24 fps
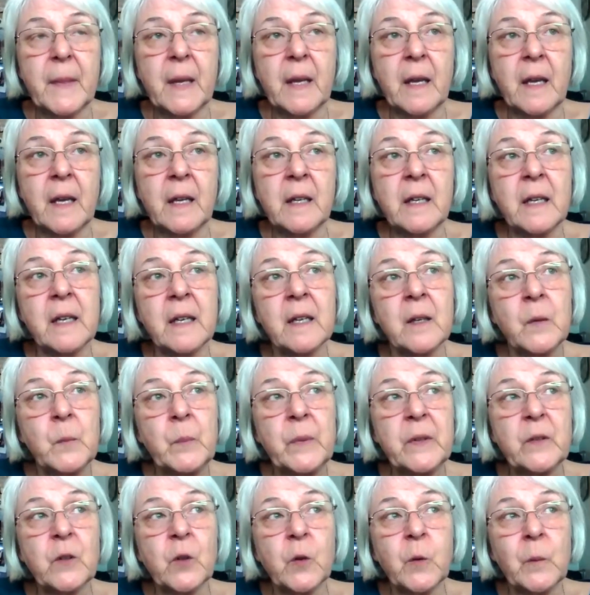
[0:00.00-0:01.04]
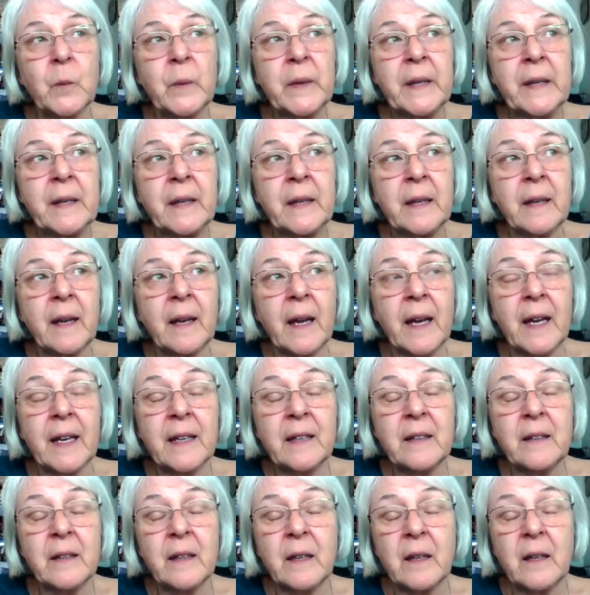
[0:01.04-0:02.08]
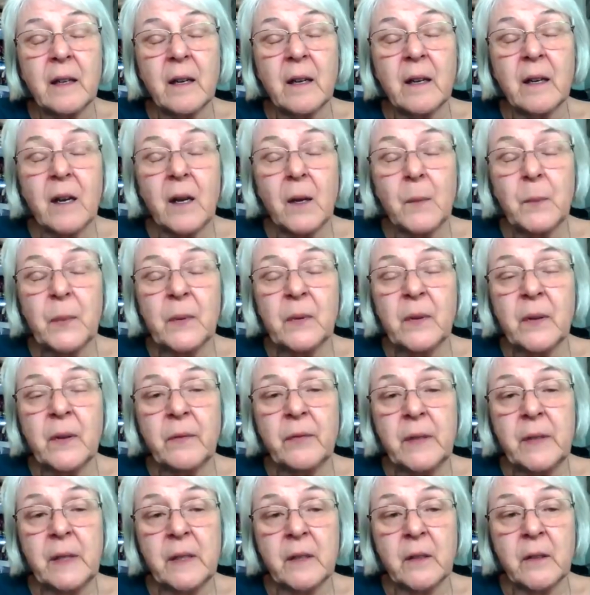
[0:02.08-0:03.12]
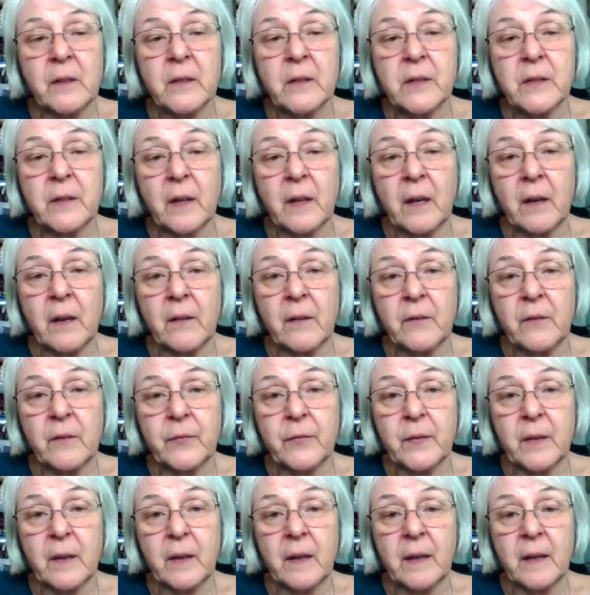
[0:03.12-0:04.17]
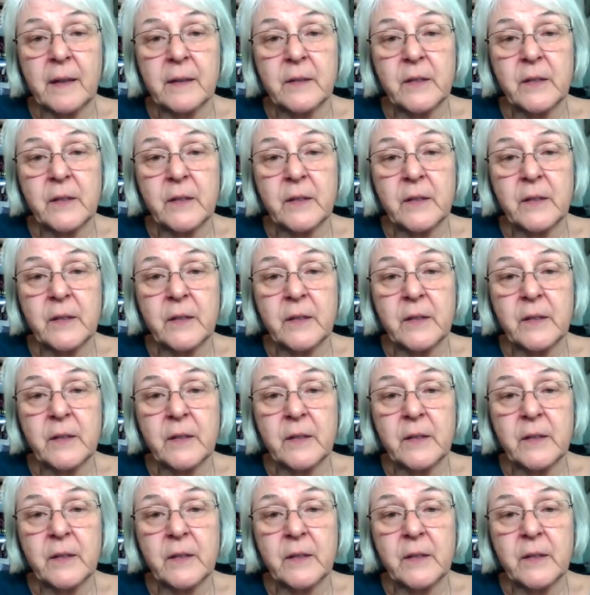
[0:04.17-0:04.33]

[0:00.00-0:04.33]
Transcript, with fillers: and in between, I did a couple of years of uh,